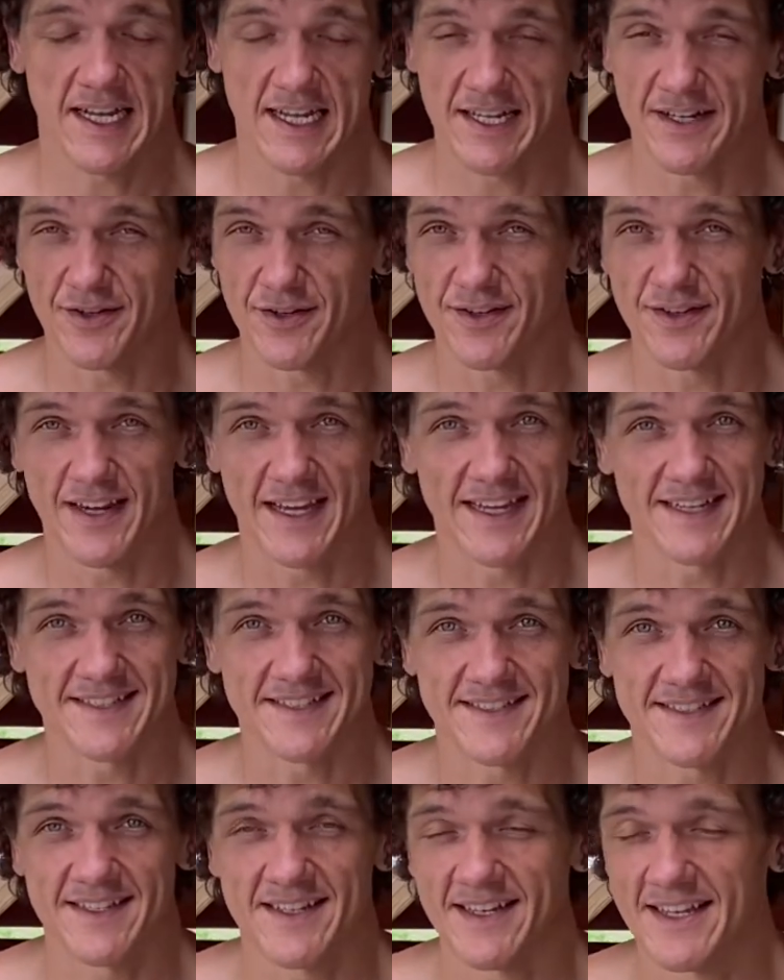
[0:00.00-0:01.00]
in your
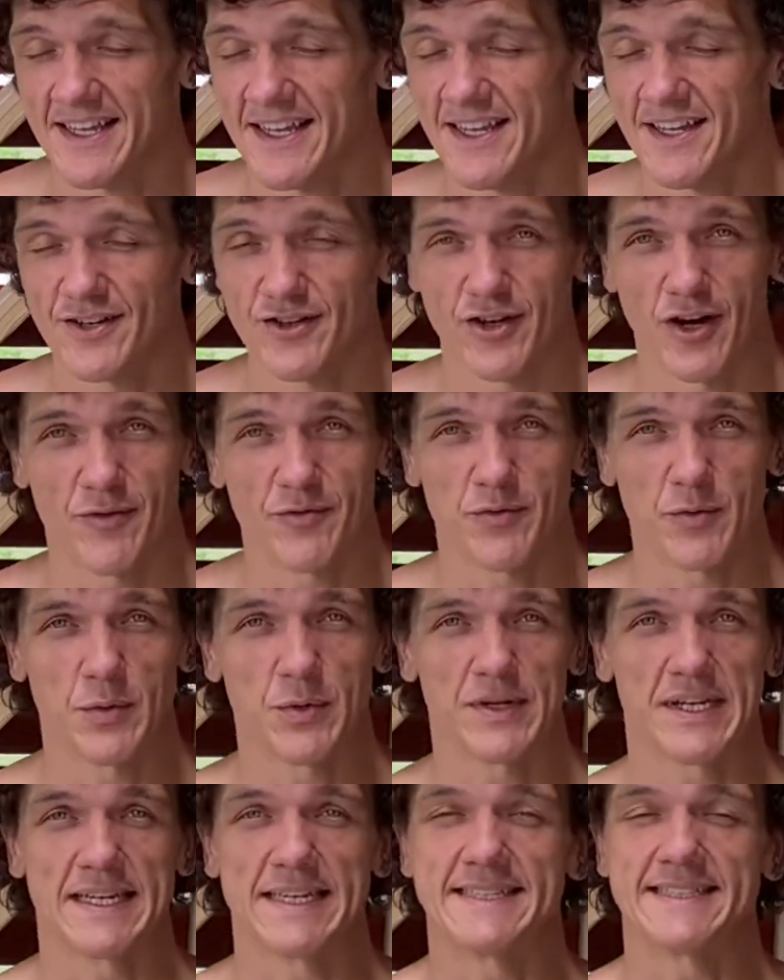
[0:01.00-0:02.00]
nice, comfortable,
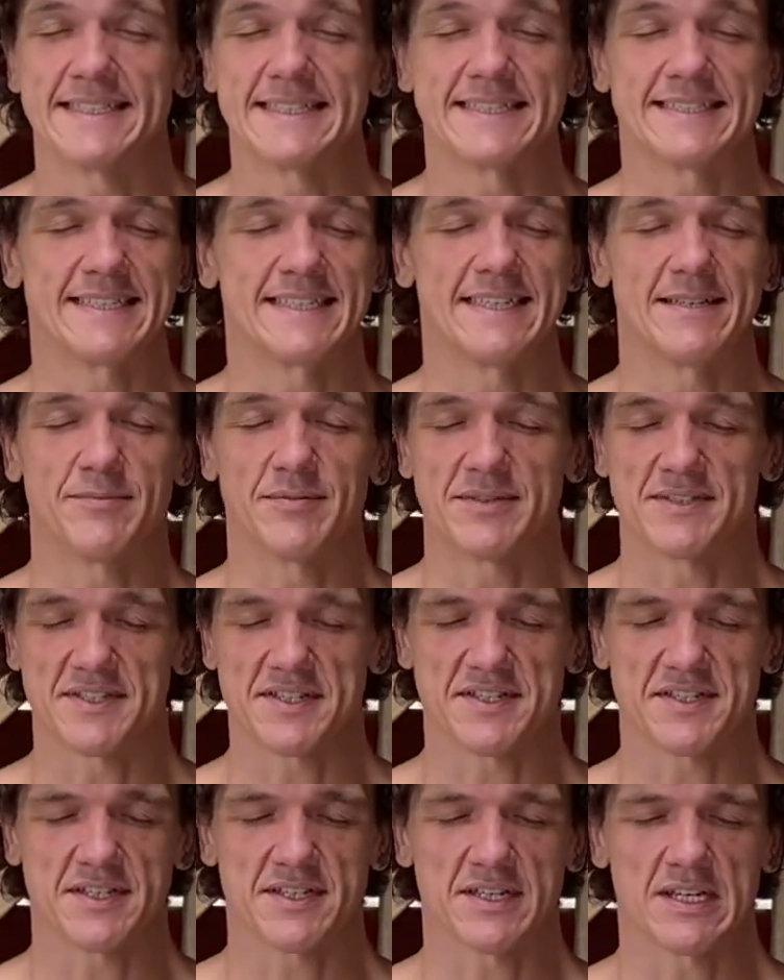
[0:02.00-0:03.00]
easy seated
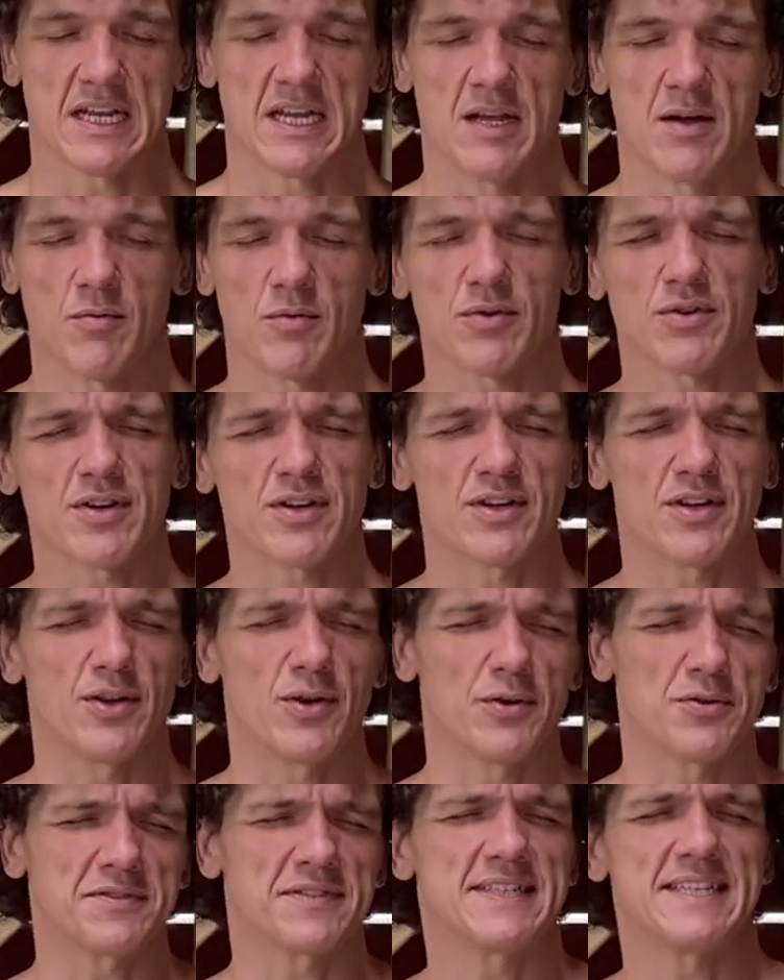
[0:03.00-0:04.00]
position, we're going to
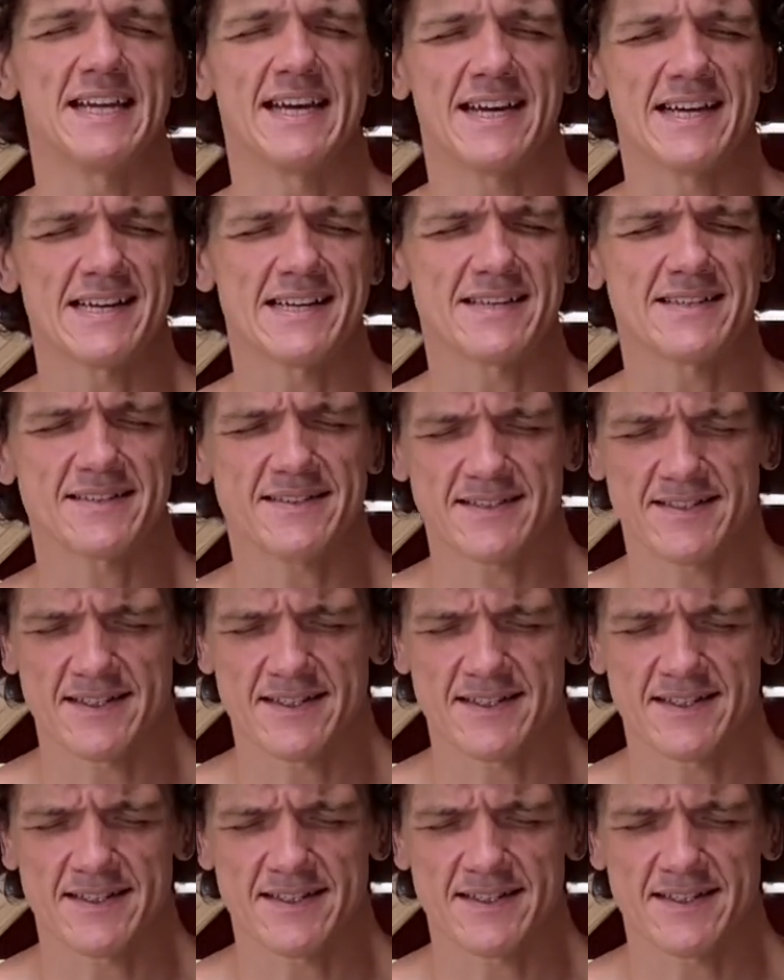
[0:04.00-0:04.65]
close the eyes,